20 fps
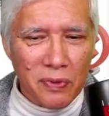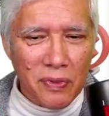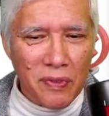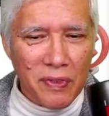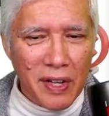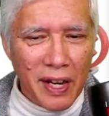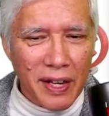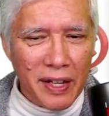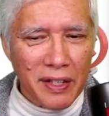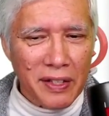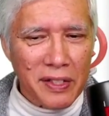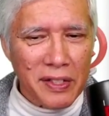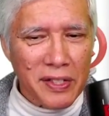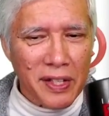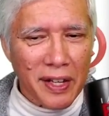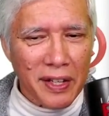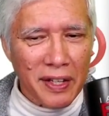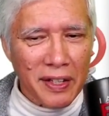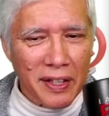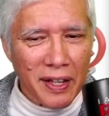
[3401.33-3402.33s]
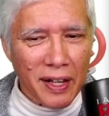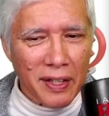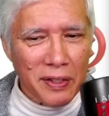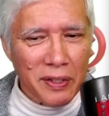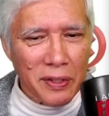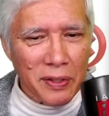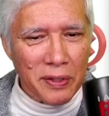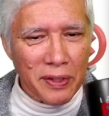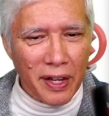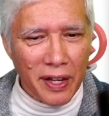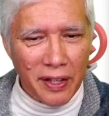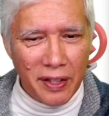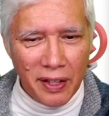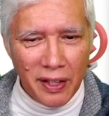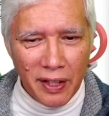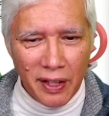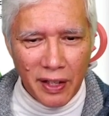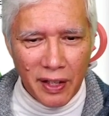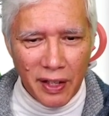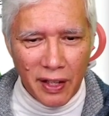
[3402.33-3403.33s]
kind of decided not to do that.
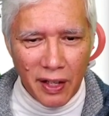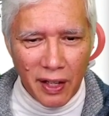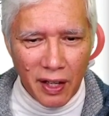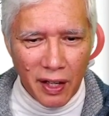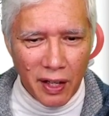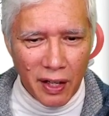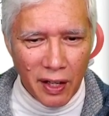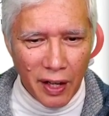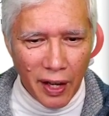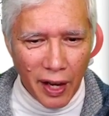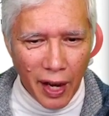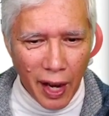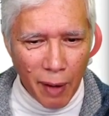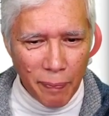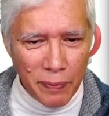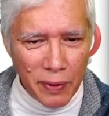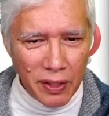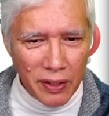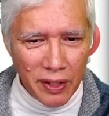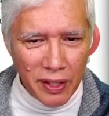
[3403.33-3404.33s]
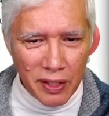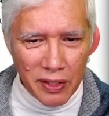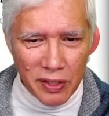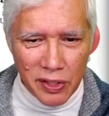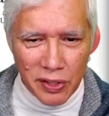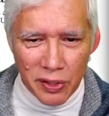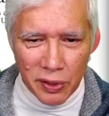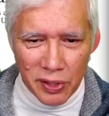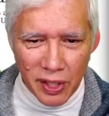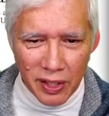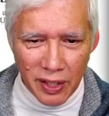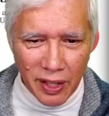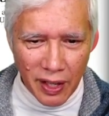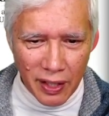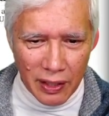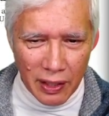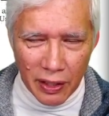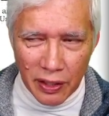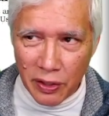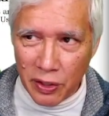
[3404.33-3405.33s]
App delegate is still something I'd
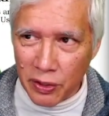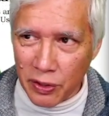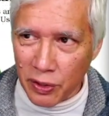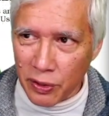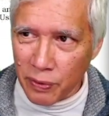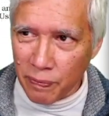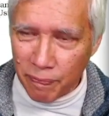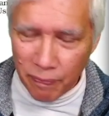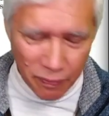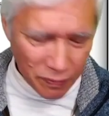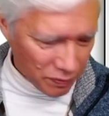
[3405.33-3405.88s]
like to do.